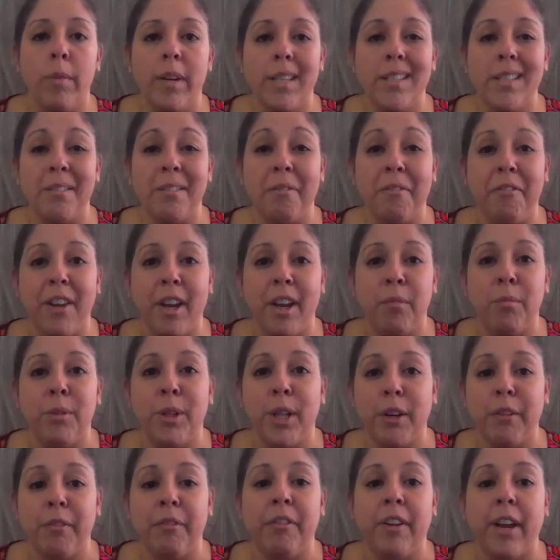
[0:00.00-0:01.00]
is a
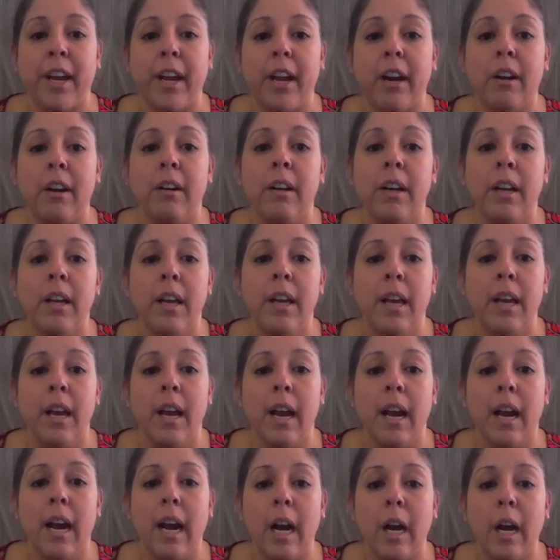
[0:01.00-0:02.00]
family affair.
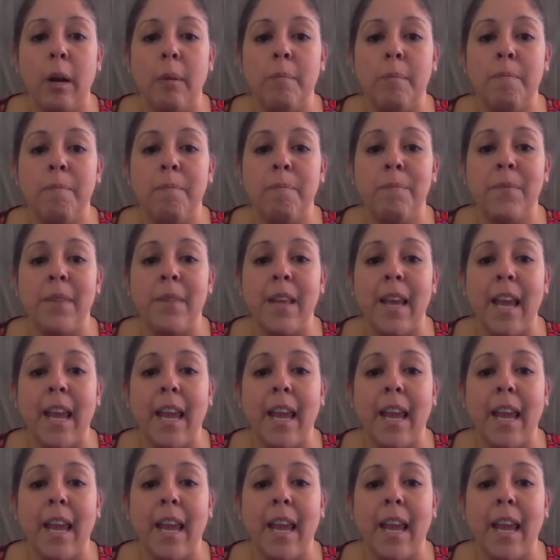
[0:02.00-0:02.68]
And